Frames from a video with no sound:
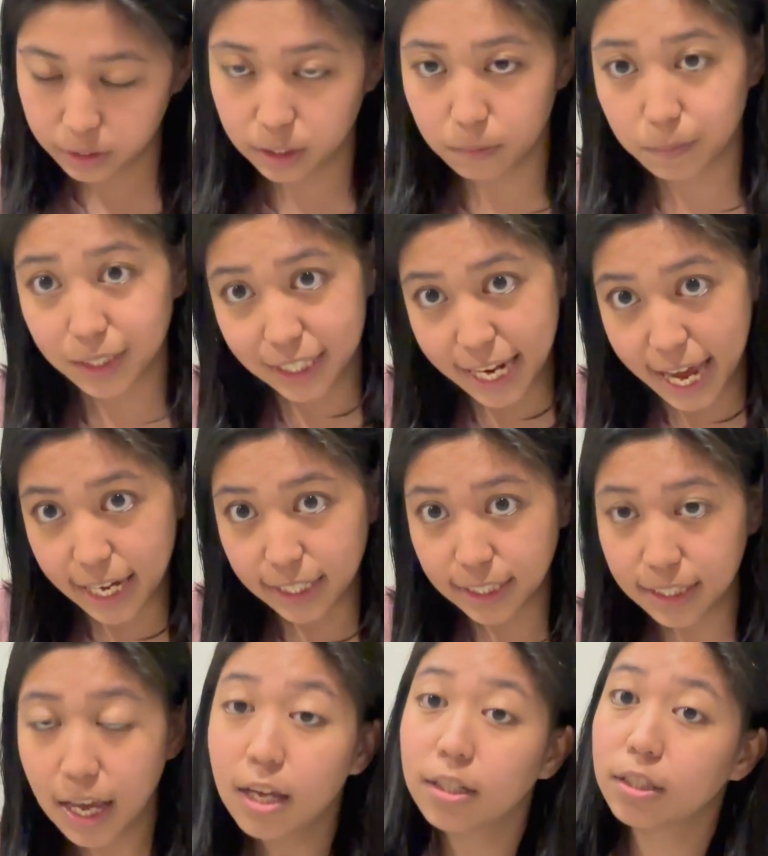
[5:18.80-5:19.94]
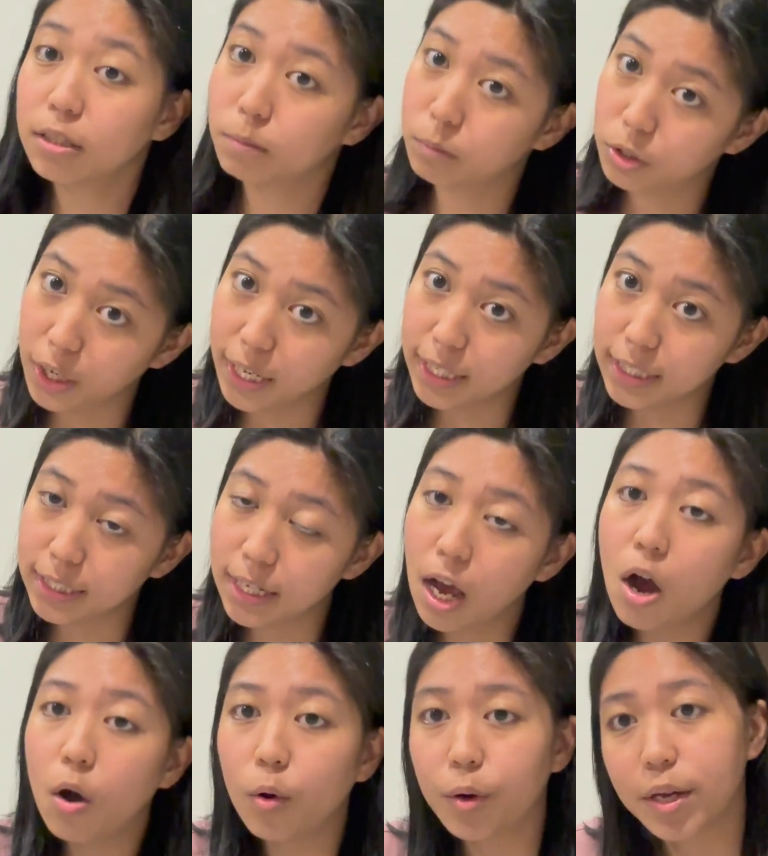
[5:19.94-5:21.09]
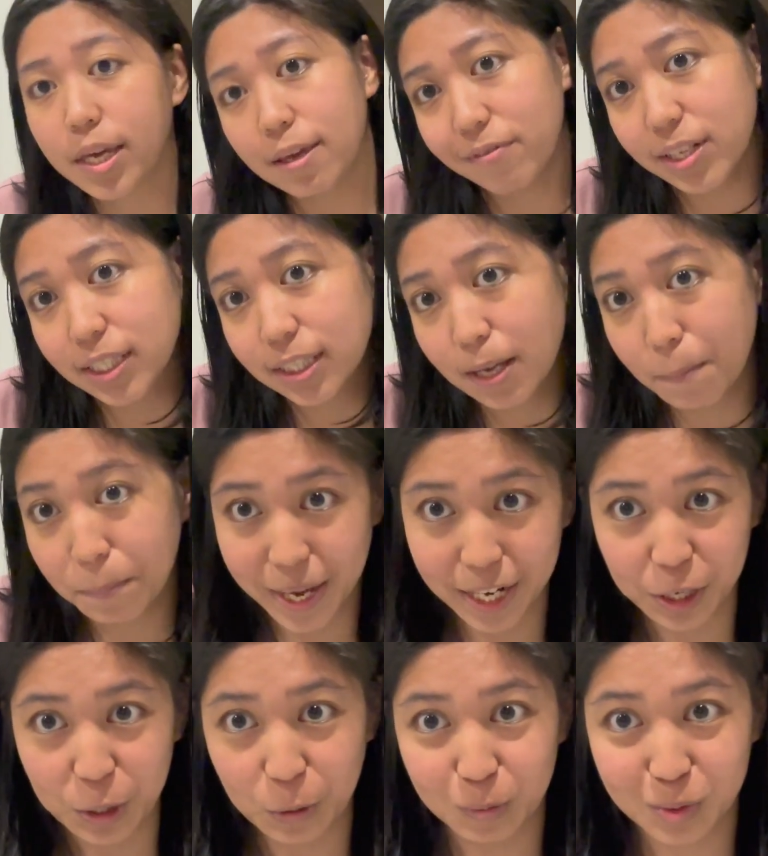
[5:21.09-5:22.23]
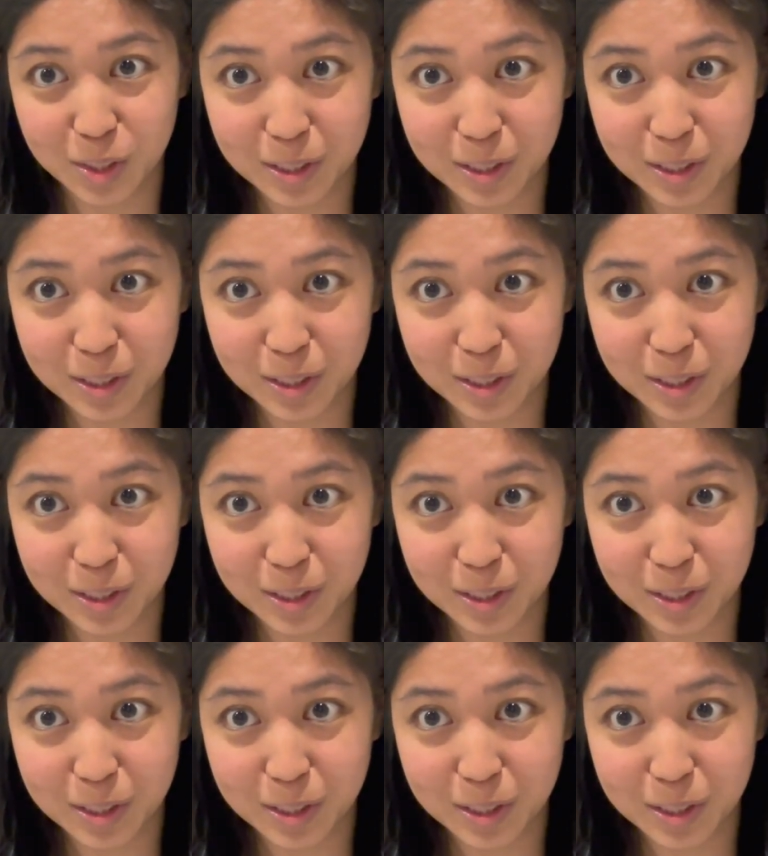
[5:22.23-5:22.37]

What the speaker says: some snacks, some drinks, or even some bentos.